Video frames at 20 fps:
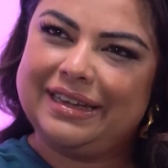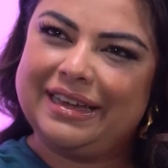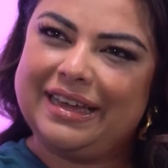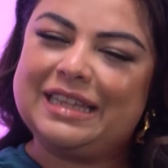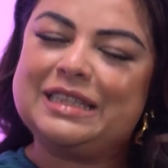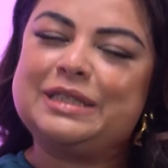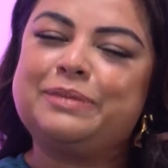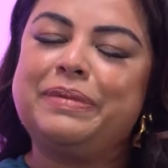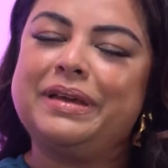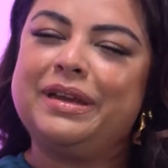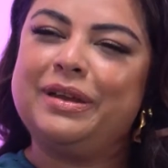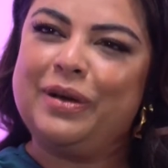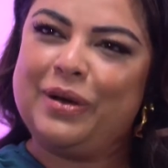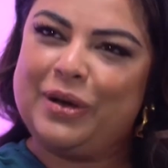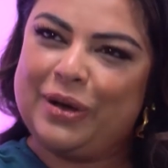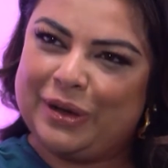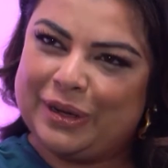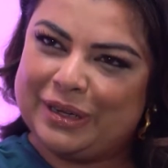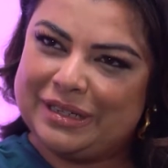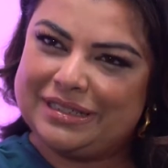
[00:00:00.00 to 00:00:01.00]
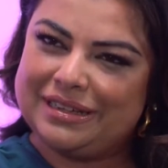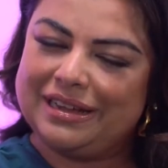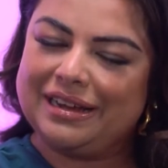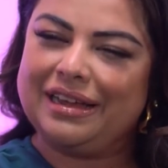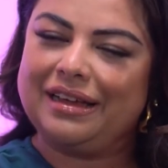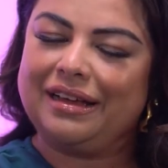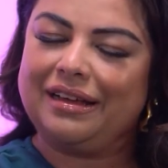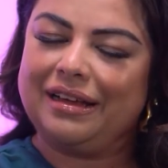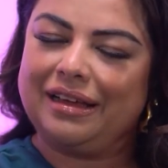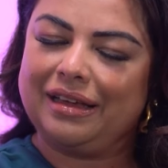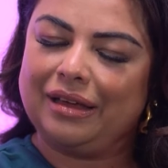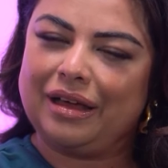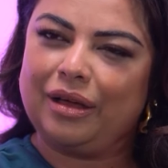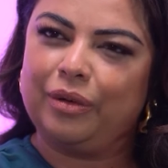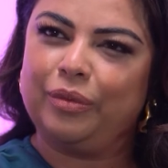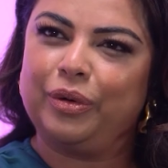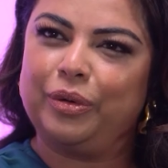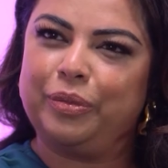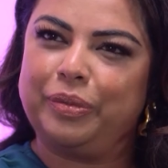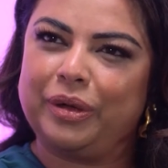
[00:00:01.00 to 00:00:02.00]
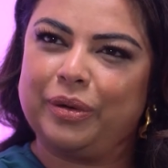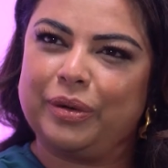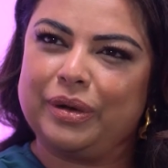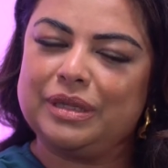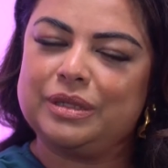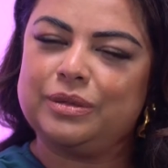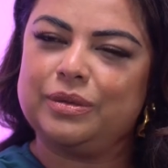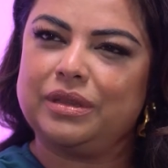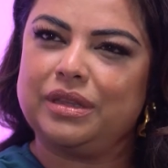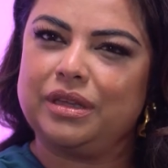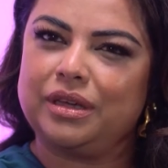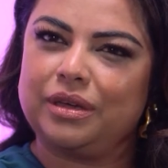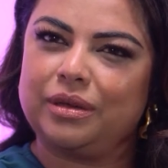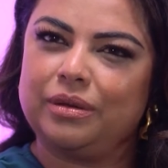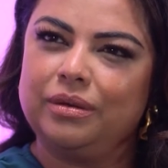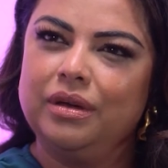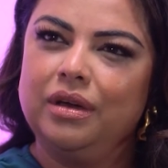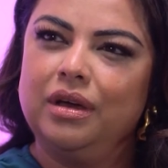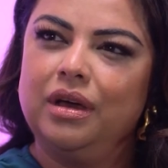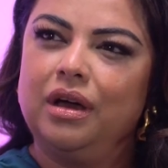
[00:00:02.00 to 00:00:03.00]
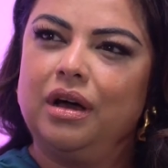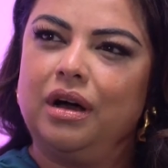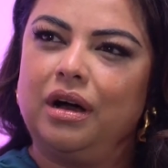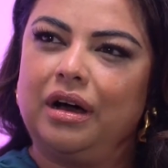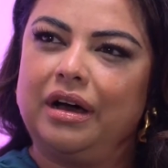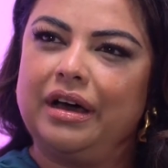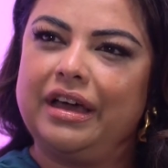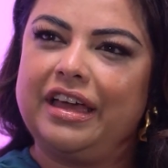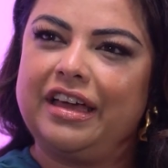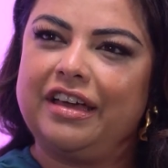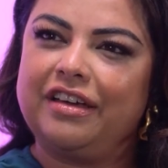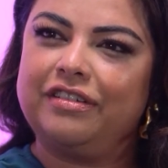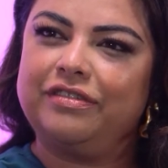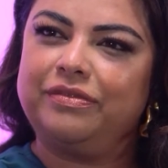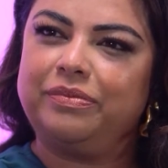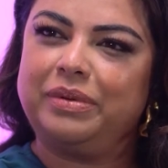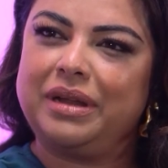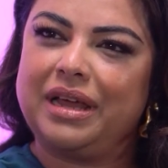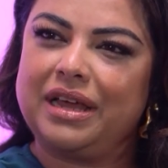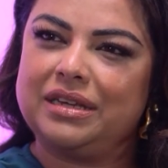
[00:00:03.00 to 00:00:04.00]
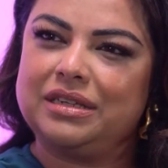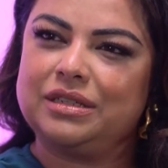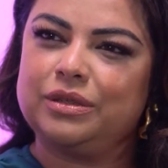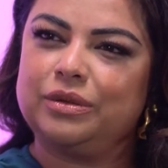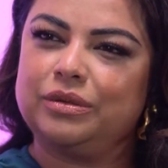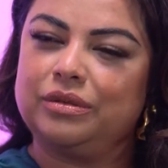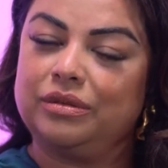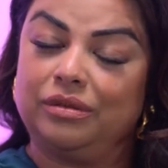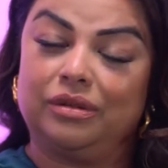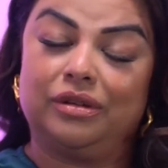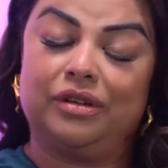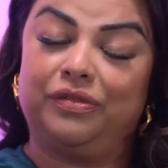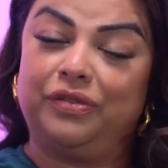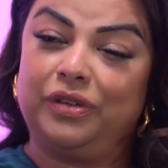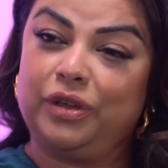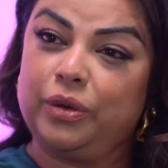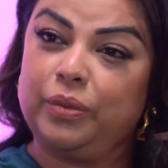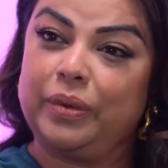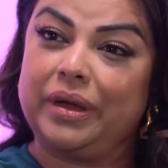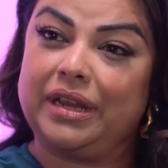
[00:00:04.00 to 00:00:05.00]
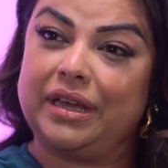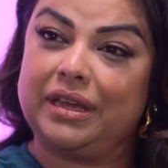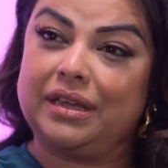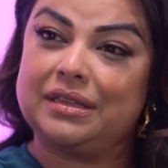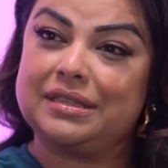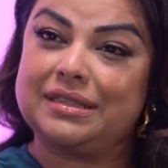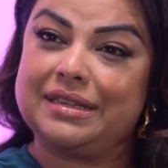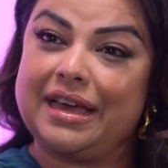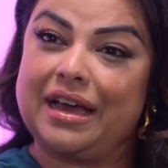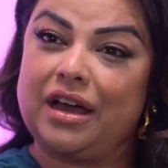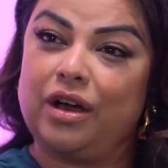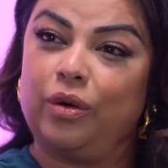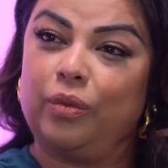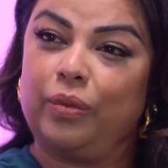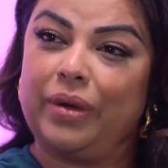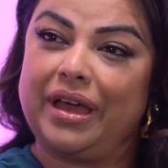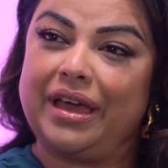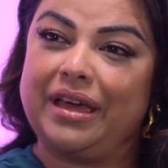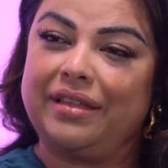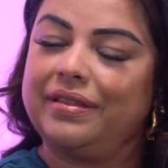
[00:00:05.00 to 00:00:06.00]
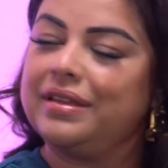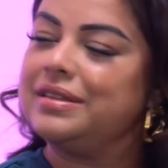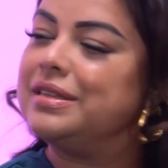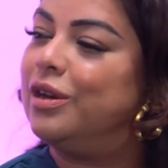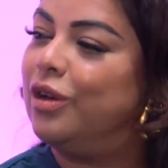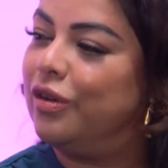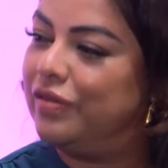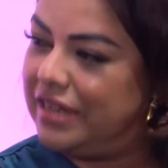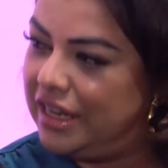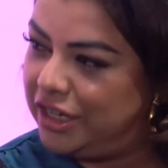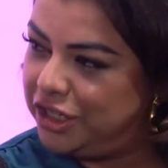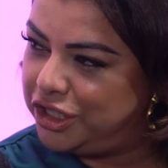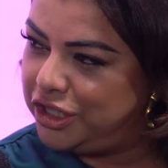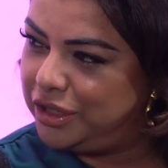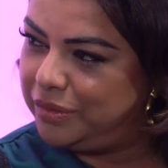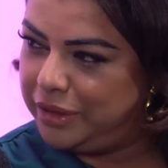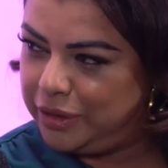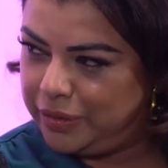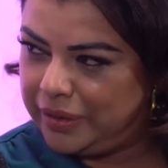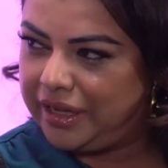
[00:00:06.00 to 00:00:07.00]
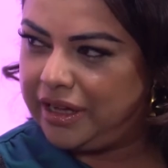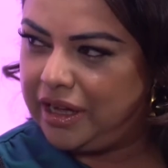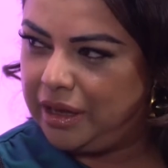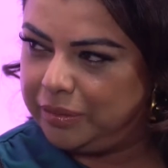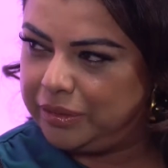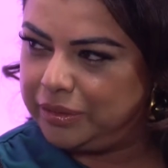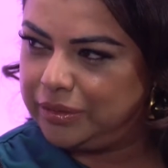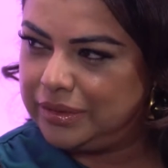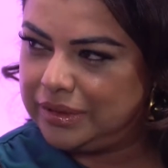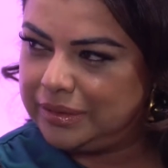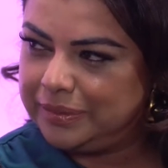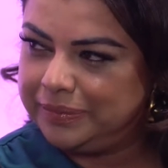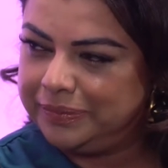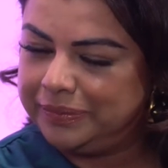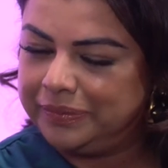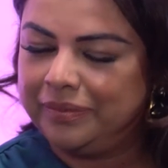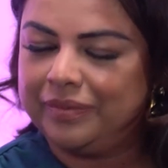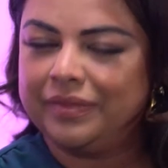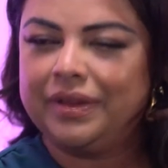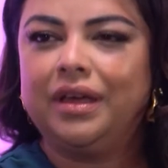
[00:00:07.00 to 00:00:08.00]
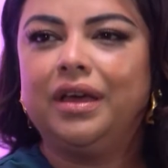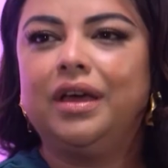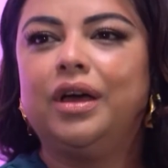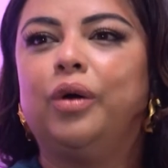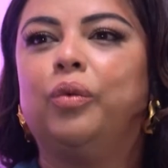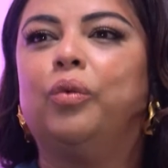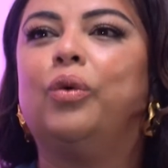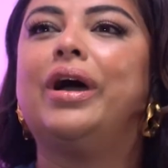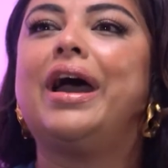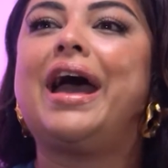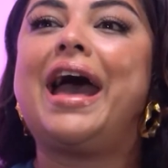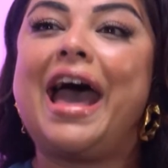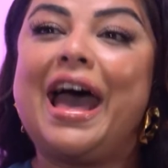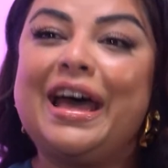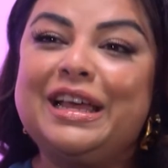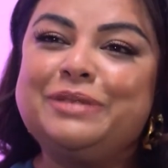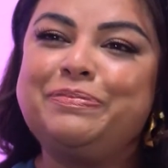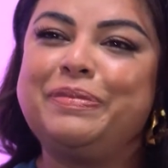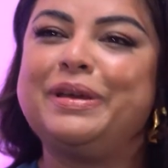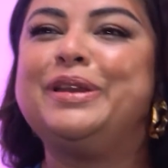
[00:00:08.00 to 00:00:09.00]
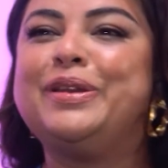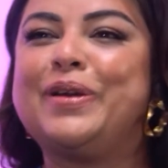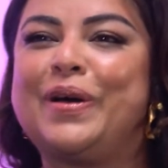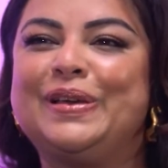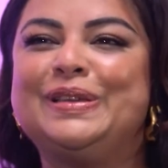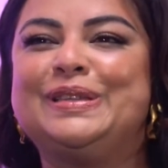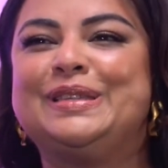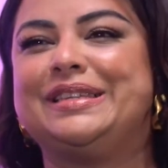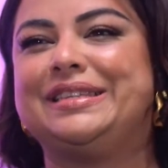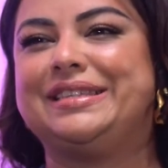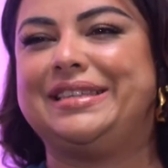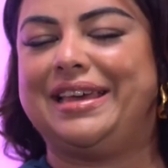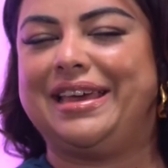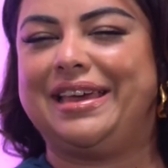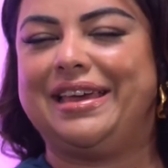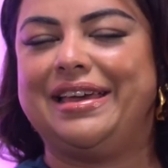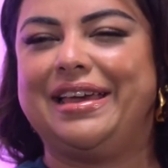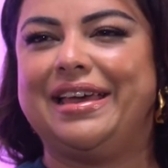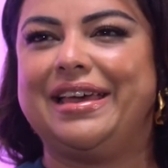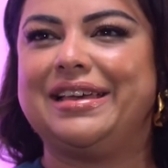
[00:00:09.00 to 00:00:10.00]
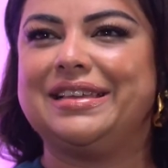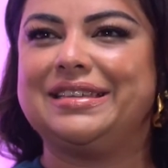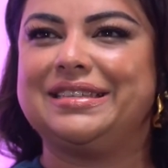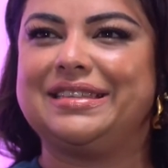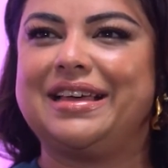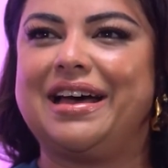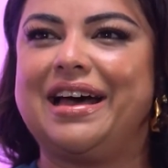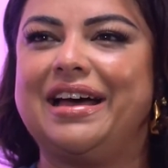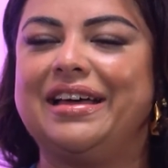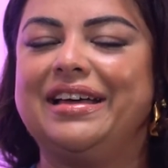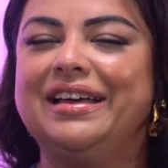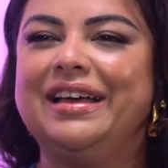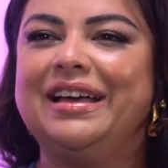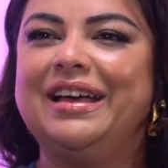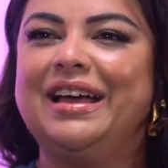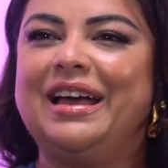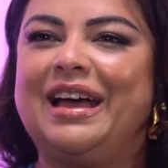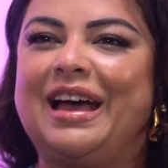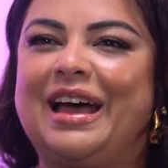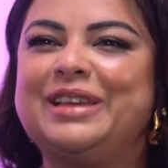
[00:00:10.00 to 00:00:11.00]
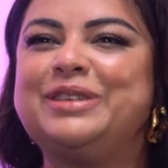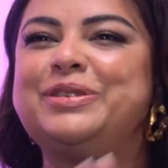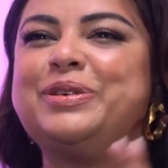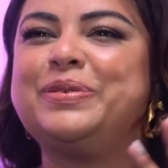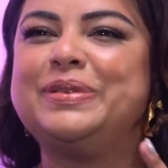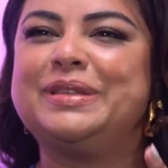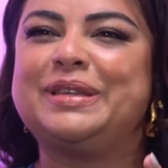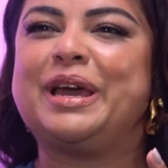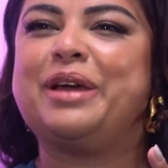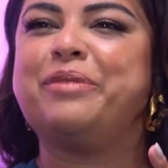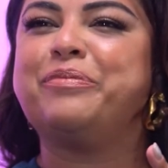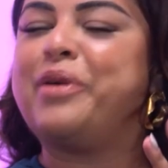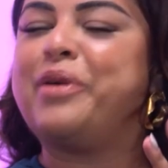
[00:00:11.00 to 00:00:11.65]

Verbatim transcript: It's been hard. I, I, I will be honest with you. I have planned a, a few weddings now mm. where there's a lot of tension between couples. What has been nice to see is that, as you were saying,